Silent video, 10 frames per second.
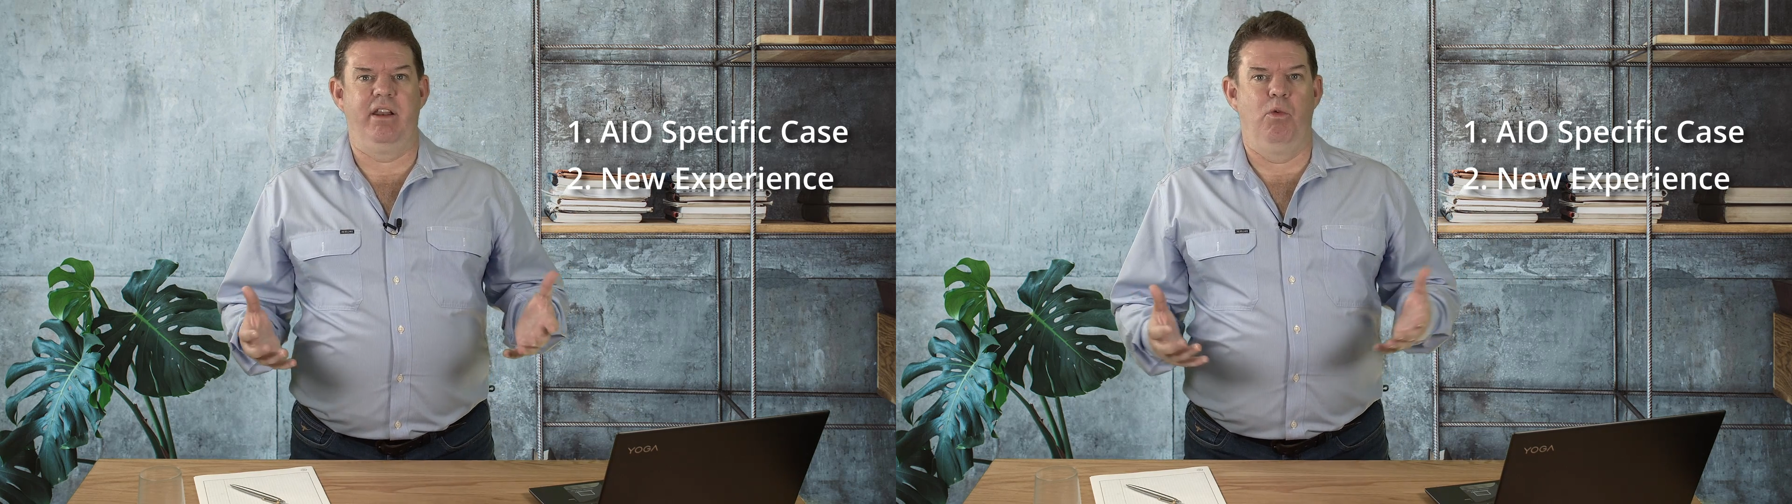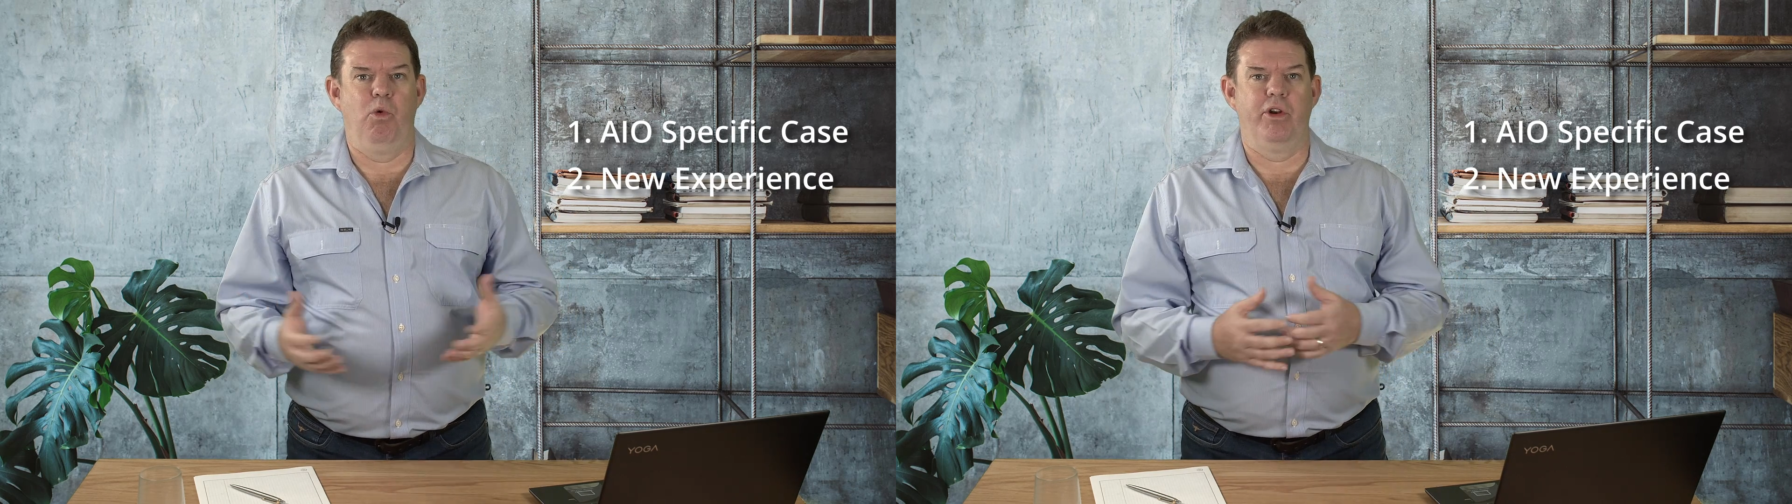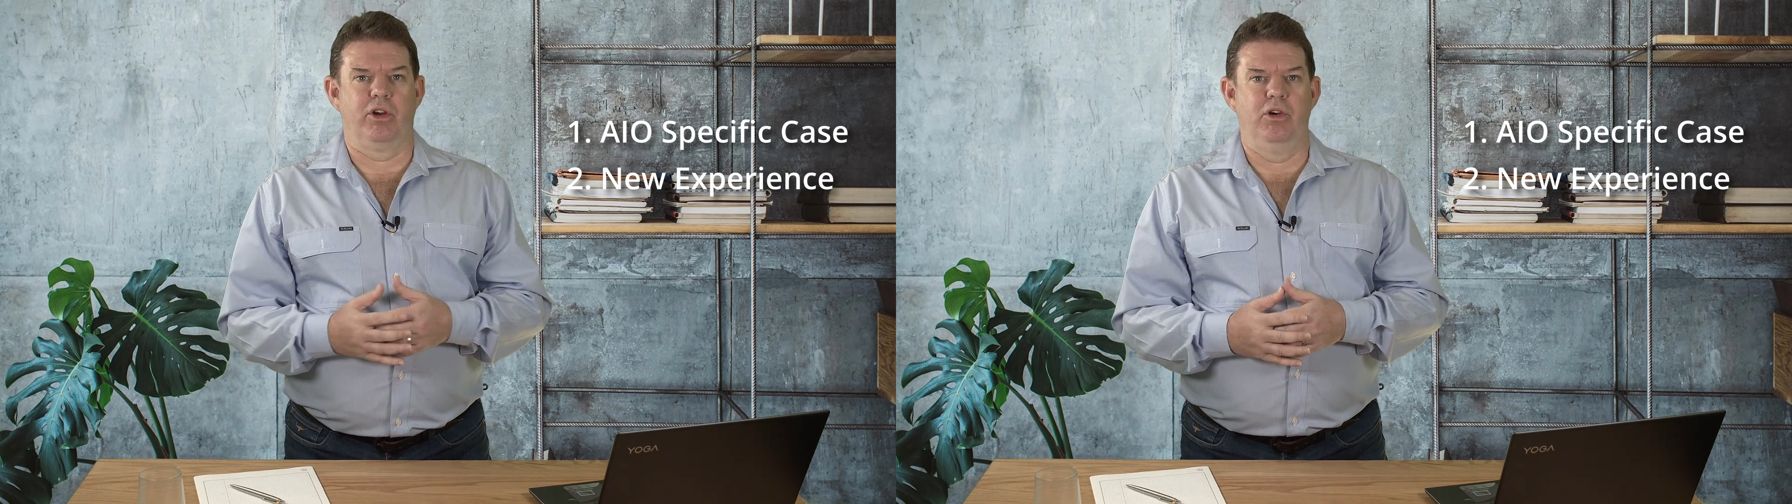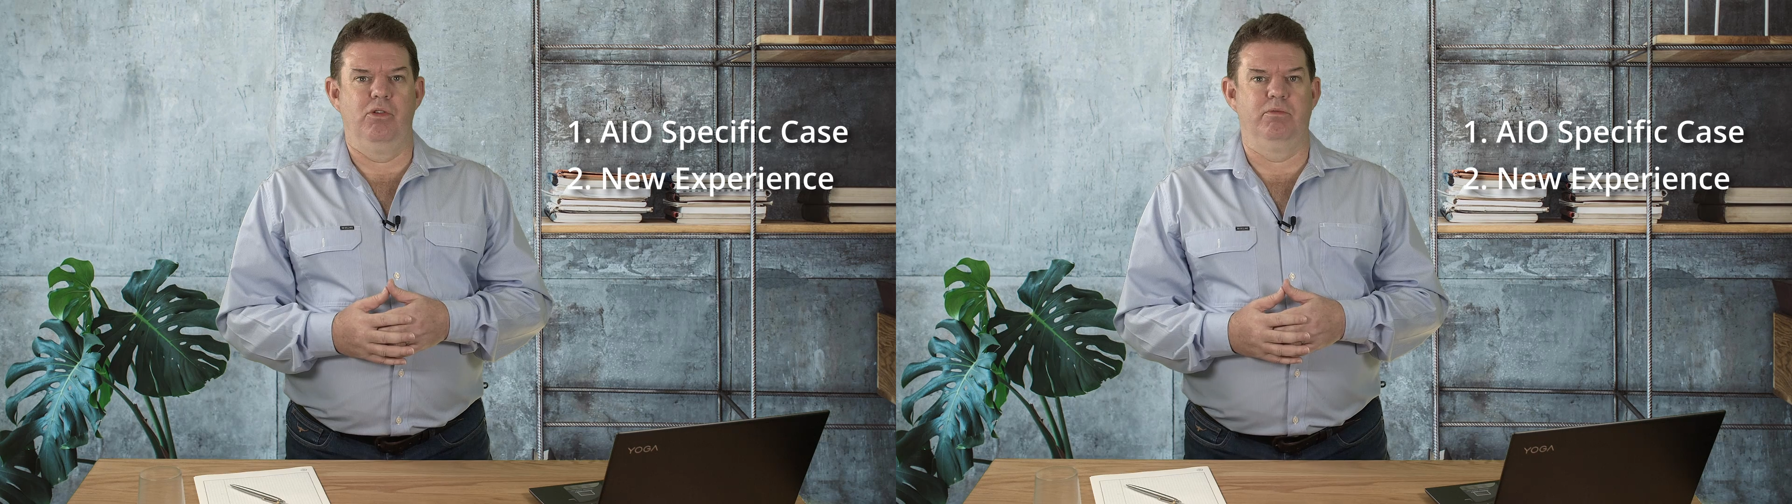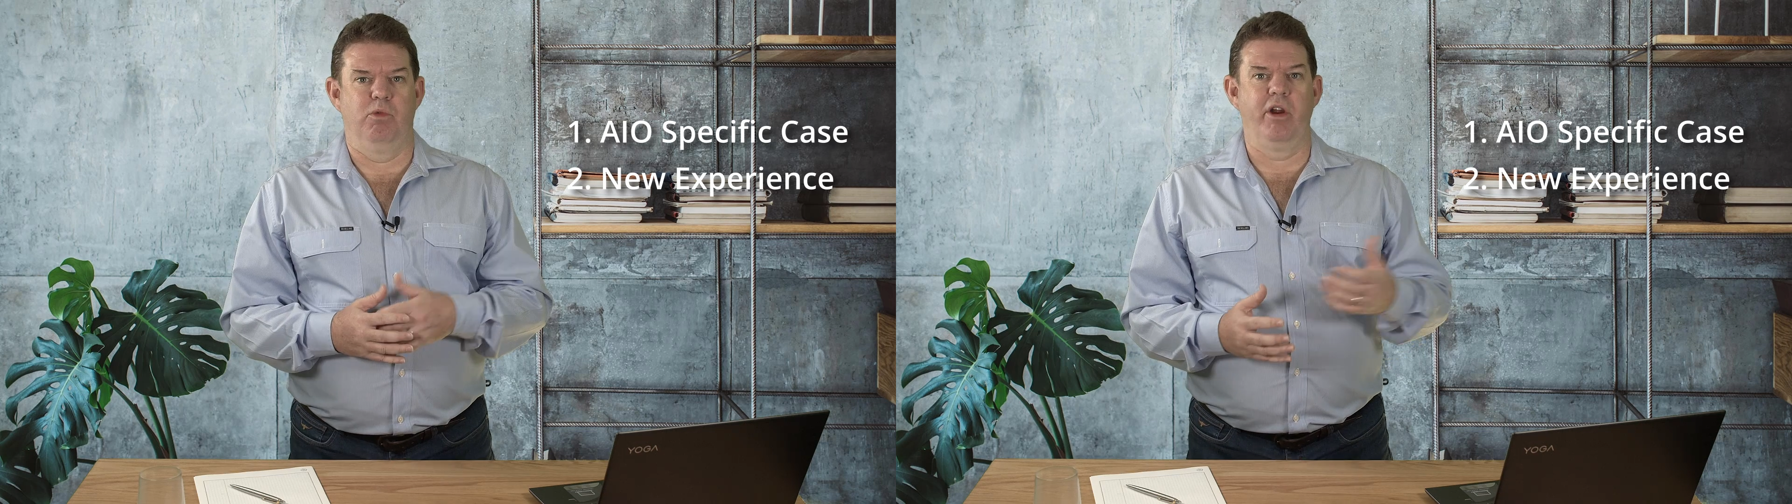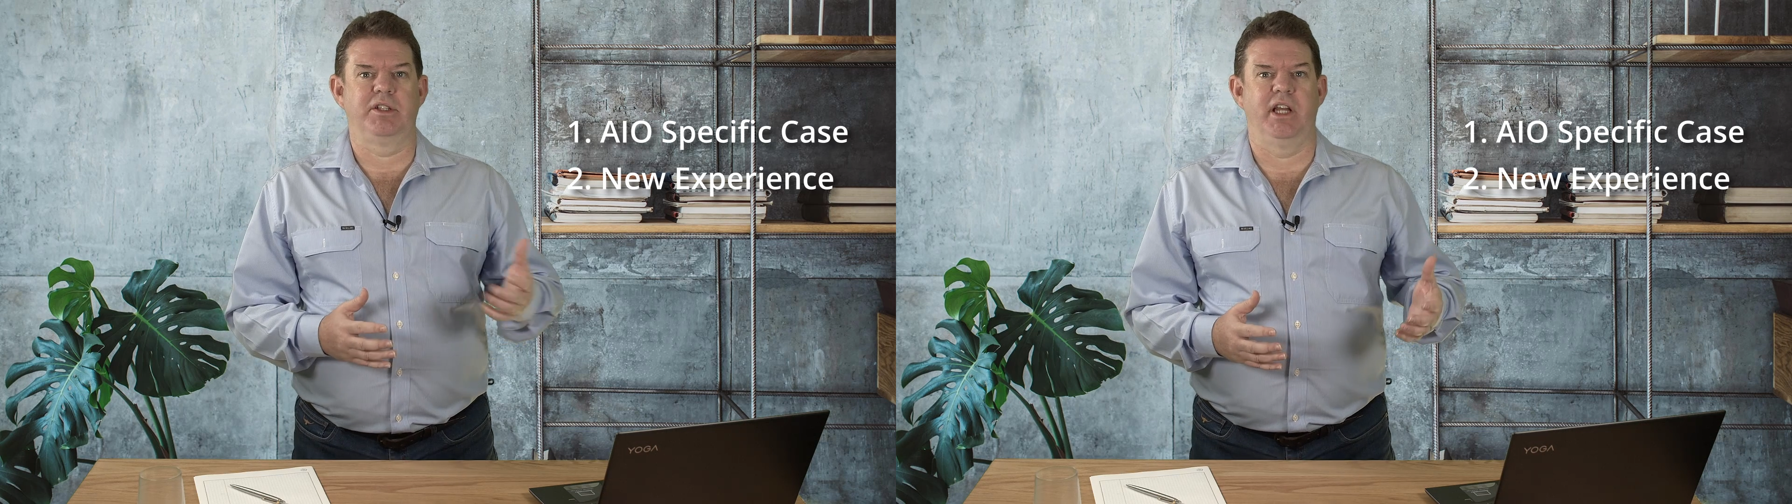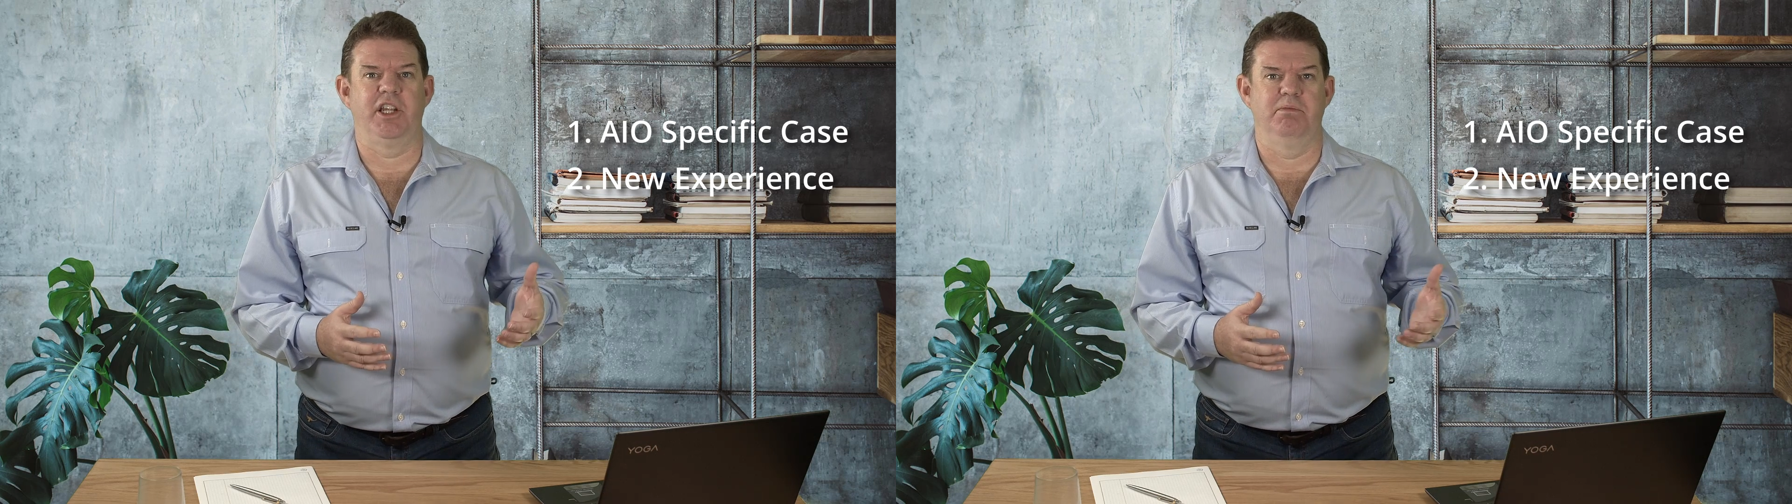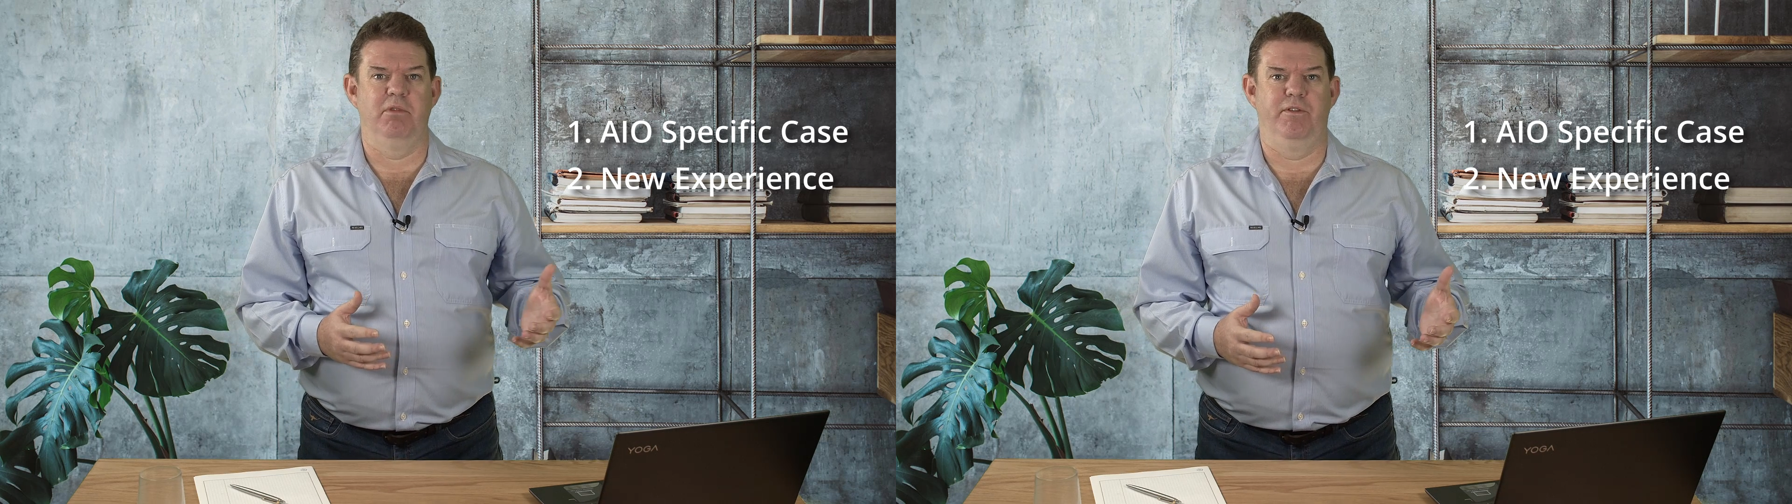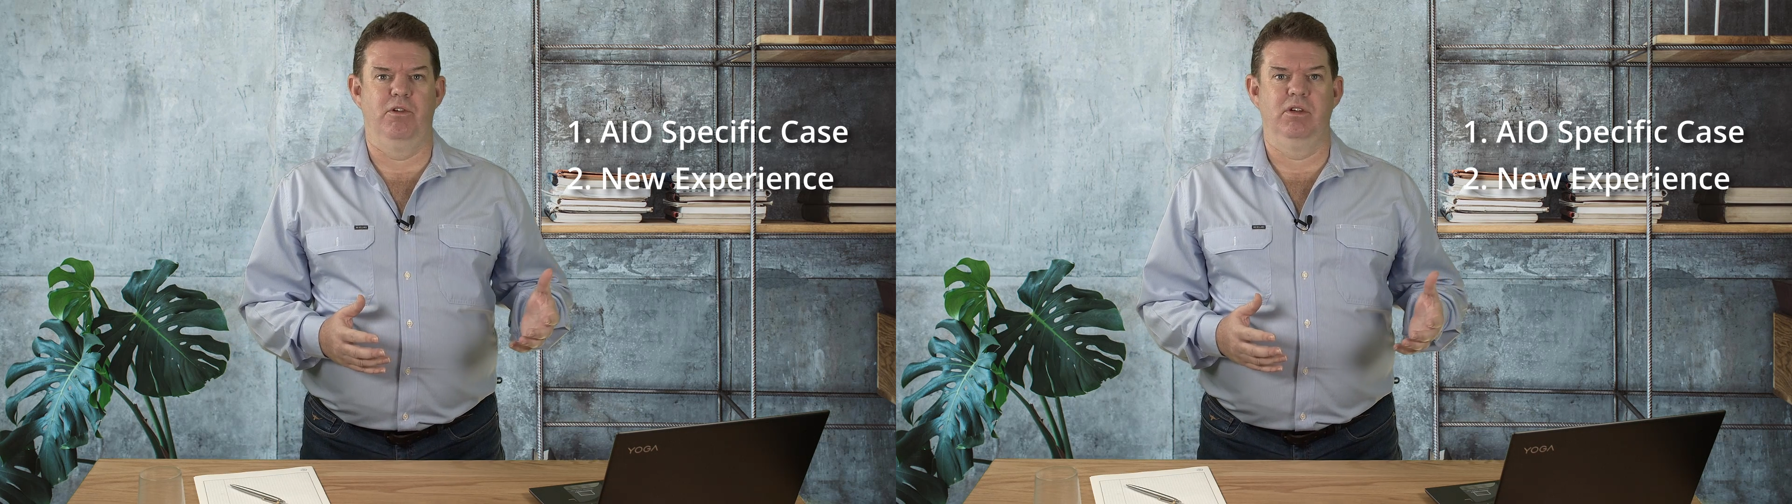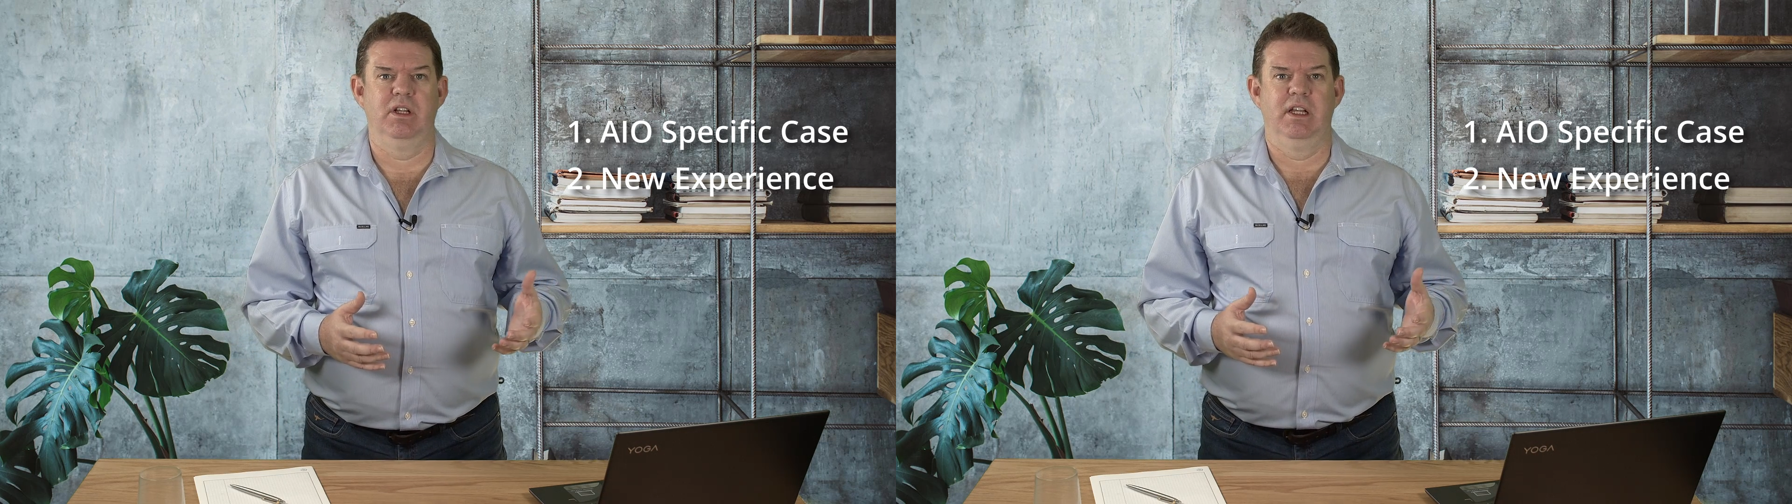a water-cooled workstation
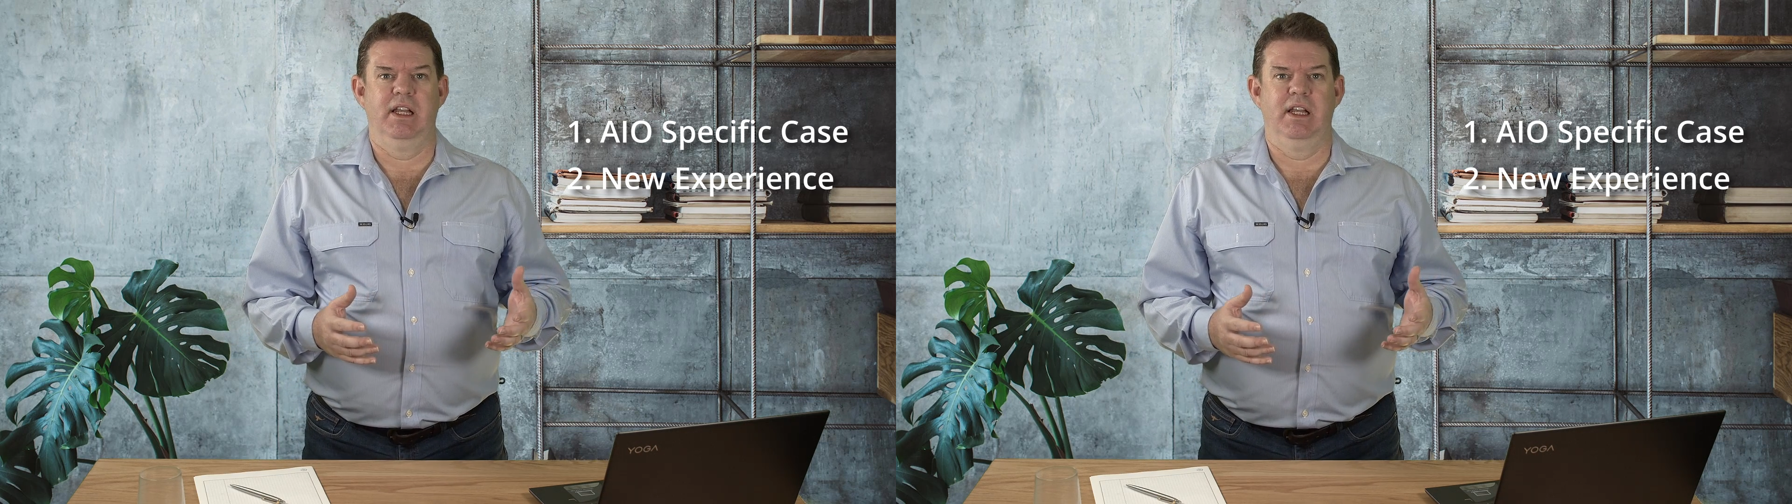before,